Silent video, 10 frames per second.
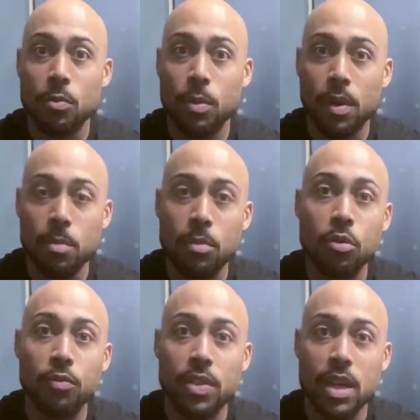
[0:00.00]
We want to
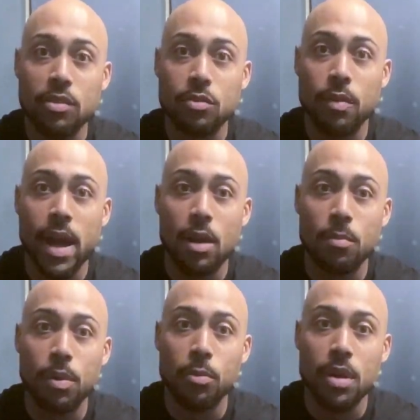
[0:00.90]
move things
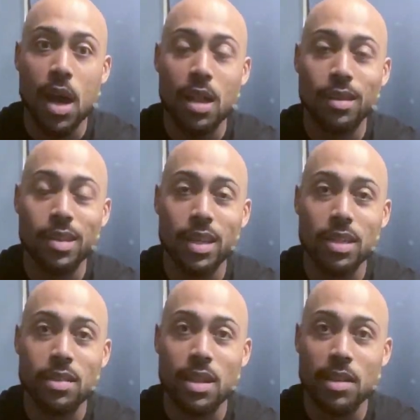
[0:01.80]
around, but we're not
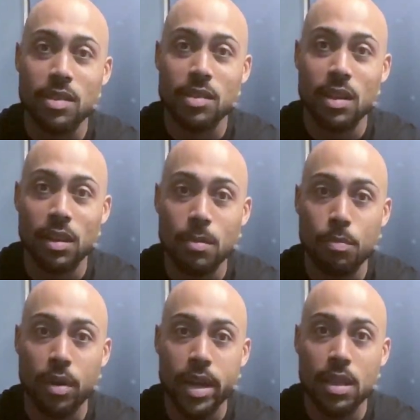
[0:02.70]
looking to necessarily
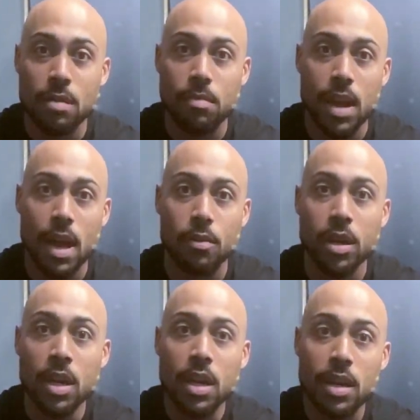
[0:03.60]
break them down
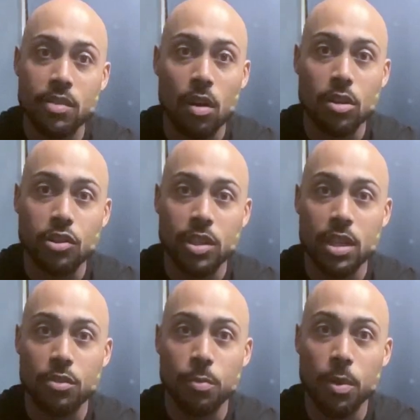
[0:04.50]
as
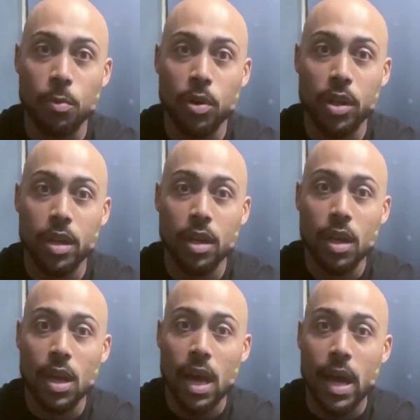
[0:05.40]
harshly as we would
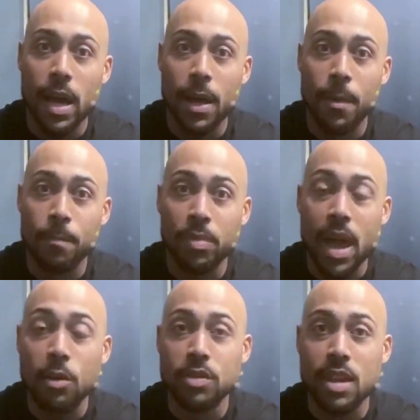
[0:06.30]

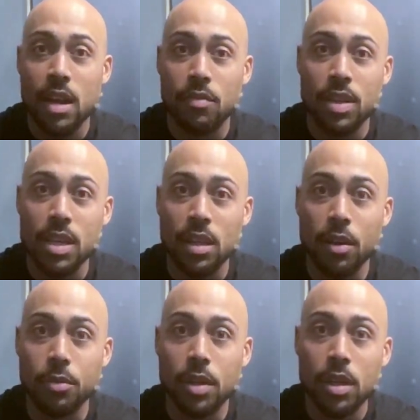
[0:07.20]
outside of a
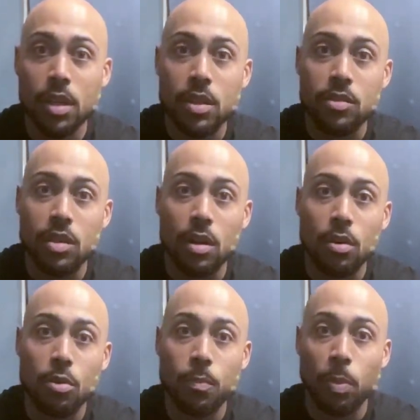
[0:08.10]
deload.
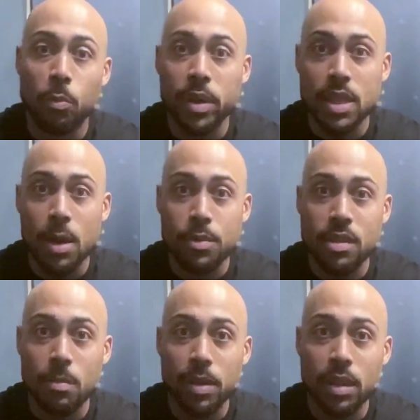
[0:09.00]
So what that would
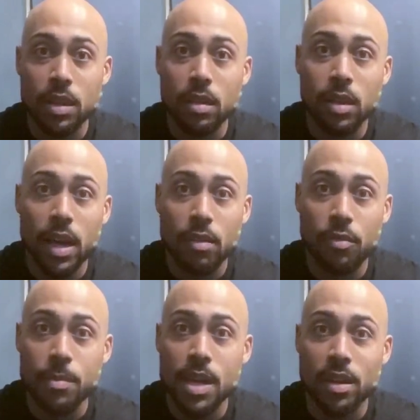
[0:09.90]
typically look like
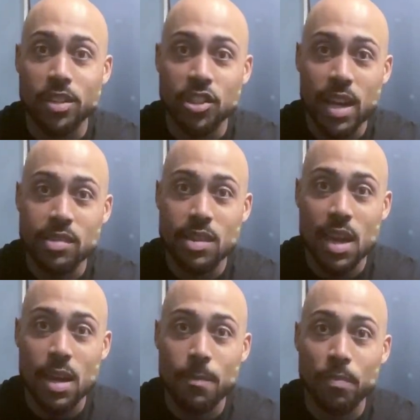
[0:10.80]
for me on a chest
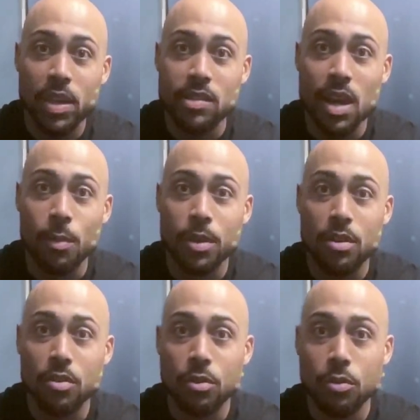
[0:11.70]
day is I would
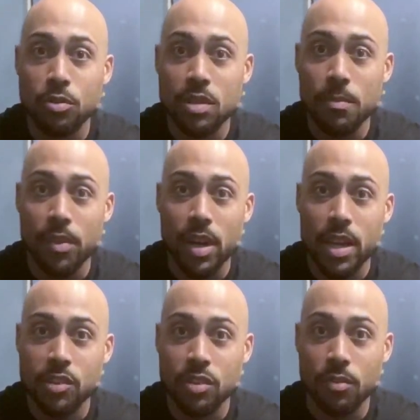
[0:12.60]
do some
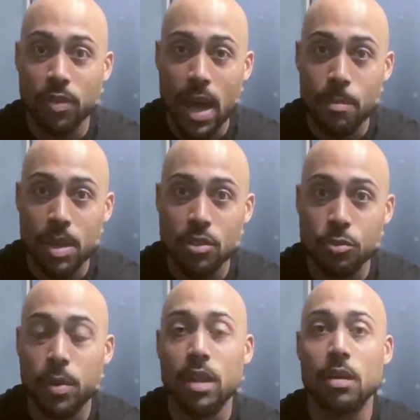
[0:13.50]
variation of flat
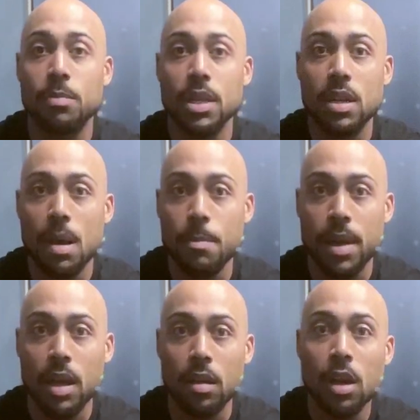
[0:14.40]
bench, whether it be
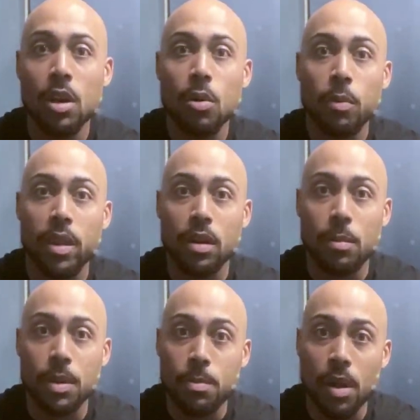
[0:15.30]
dumbbell, whether
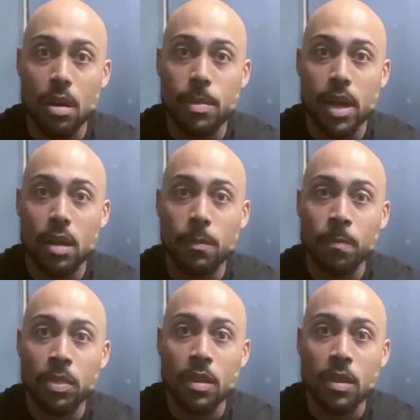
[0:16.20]
it be barbell.